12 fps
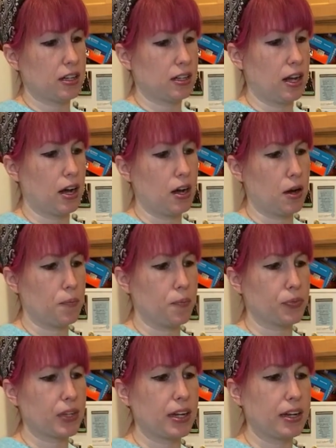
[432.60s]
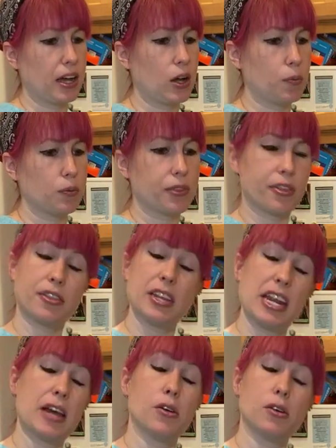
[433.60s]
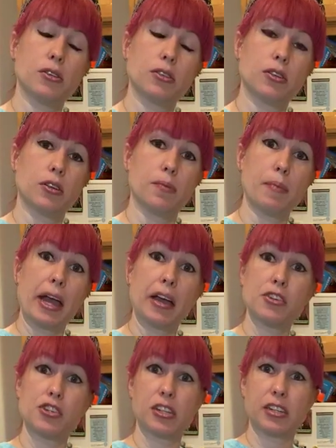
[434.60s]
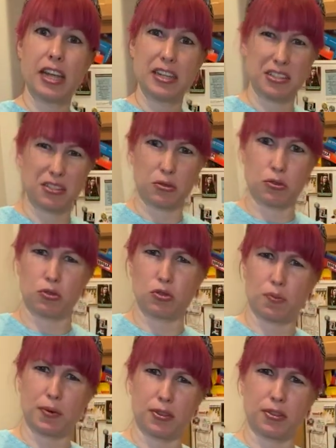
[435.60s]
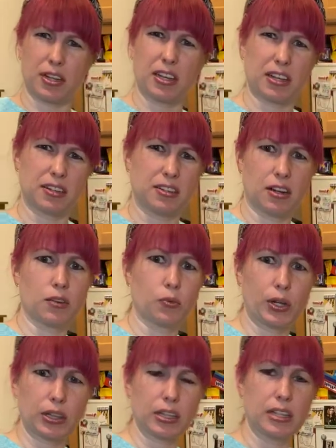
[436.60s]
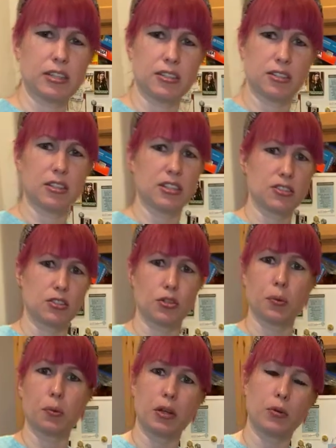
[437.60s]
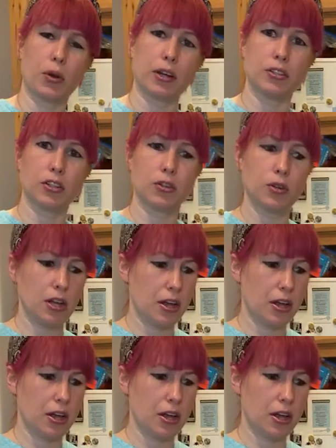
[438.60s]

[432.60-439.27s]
can help thin out the mash in case it's super thick and unwieldy and isn't doing what you want to do.